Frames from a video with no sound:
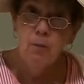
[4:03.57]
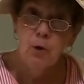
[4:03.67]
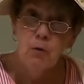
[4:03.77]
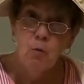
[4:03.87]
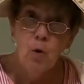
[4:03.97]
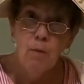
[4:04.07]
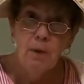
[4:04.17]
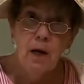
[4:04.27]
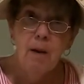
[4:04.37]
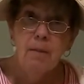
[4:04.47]
the bird warmed
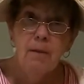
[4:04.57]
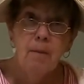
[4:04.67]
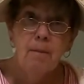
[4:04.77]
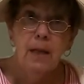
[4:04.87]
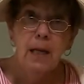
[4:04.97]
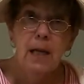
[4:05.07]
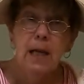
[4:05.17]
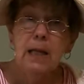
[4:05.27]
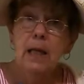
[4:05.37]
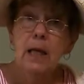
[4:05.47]
up,
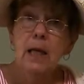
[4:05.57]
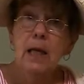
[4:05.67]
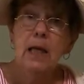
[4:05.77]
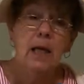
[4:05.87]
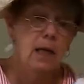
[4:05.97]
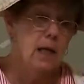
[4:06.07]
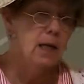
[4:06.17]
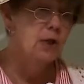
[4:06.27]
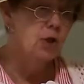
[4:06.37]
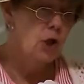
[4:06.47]
it
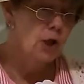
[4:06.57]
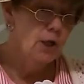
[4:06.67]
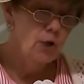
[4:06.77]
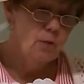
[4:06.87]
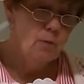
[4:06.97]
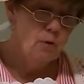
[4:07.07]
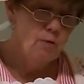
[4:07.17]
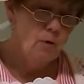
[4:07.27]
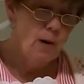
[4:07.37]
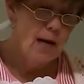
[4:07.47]
started to
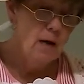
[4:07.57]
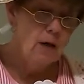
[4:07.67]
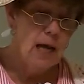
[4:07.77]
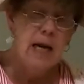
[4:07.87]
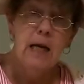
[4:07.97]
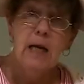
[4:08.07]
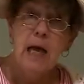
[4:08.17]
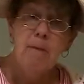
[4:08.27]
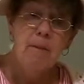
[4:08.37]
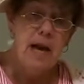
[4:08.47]
move around and it
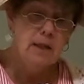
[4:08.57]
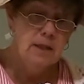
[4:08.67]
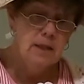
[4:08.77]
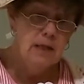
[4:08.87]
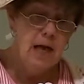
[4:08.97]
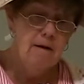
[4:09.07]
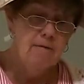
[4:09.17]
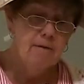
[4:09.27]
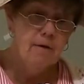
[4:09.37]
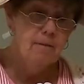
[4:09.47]
came back to life.